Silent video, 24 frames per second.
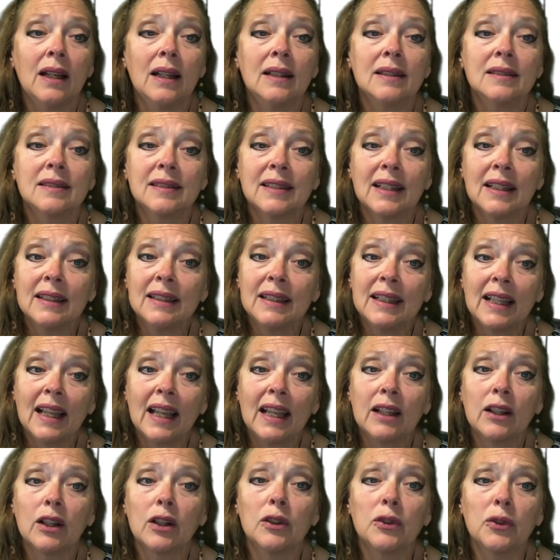San
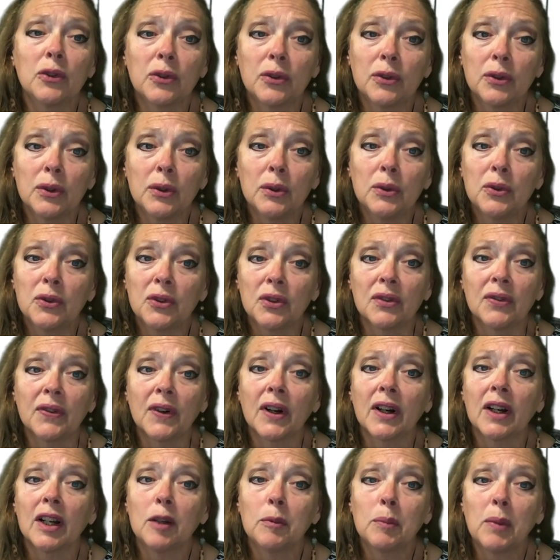Diego Zoo
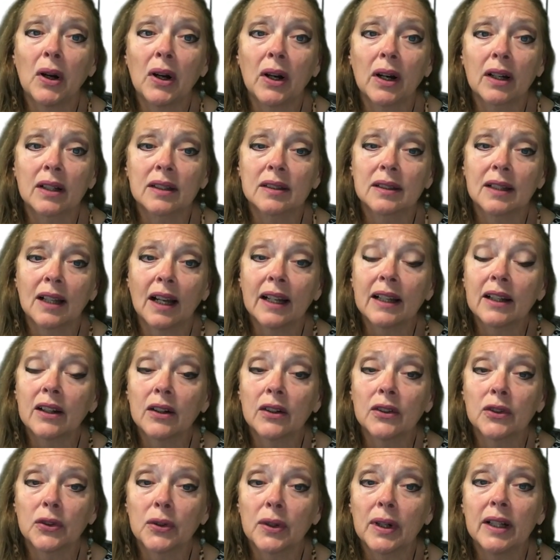Safari Park
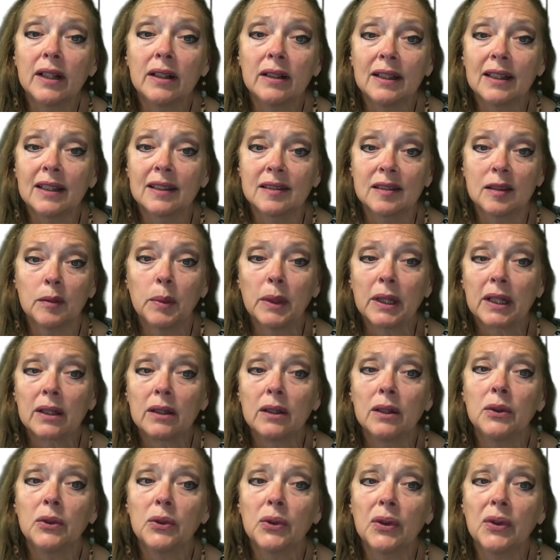Tiger Trail exhibit
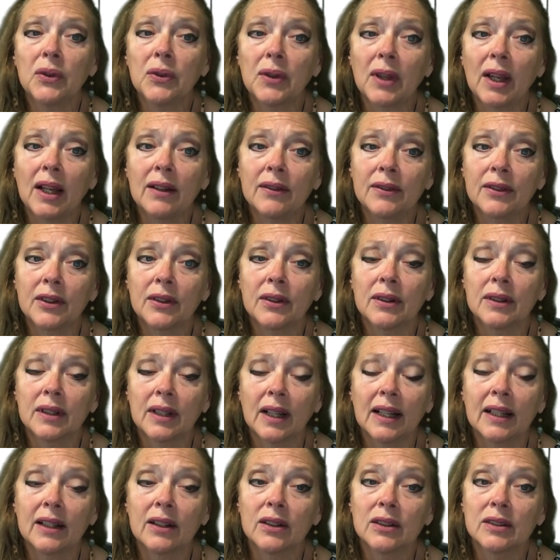closes after
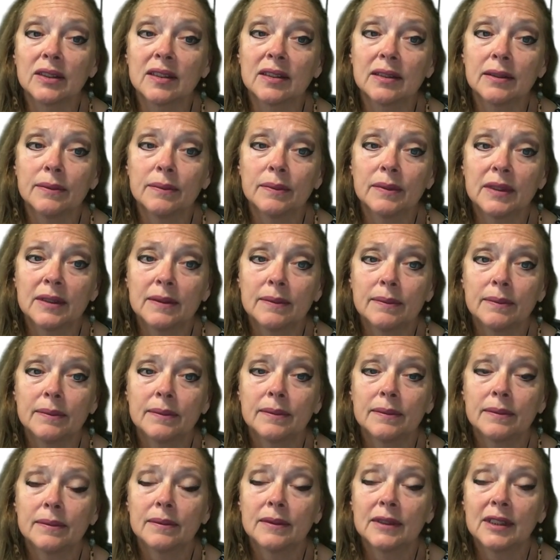tigers
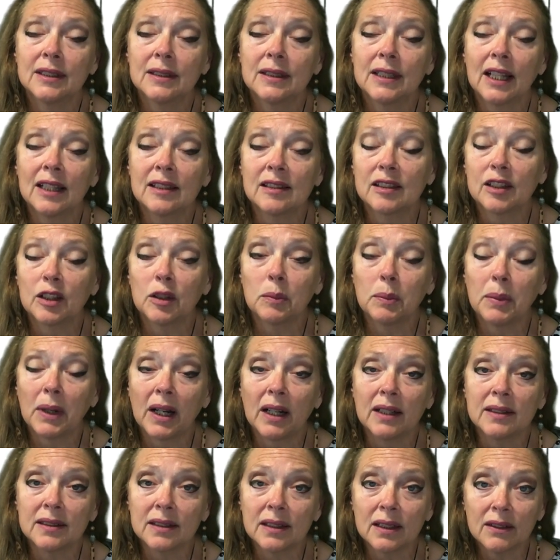tested
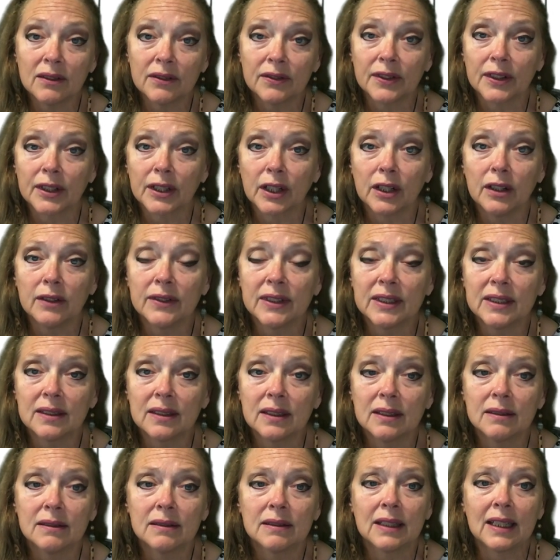positive for
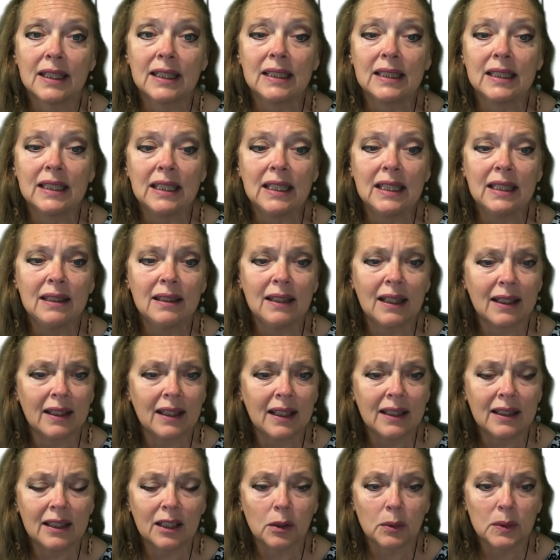COVID-19. I
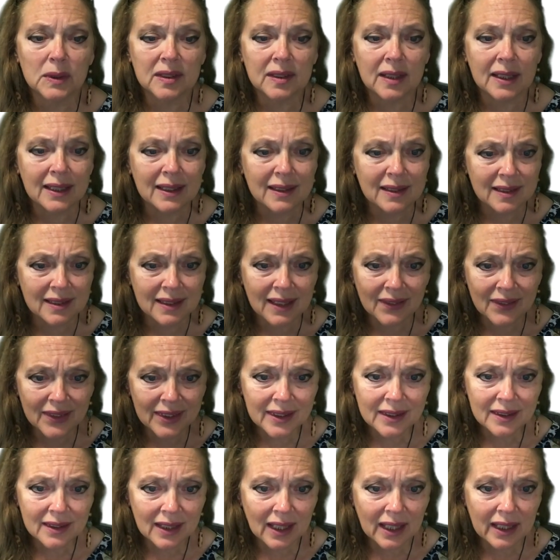think there was like
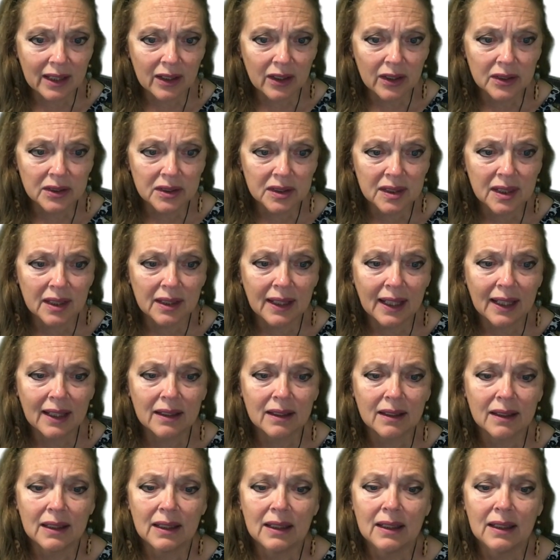7 tigers in that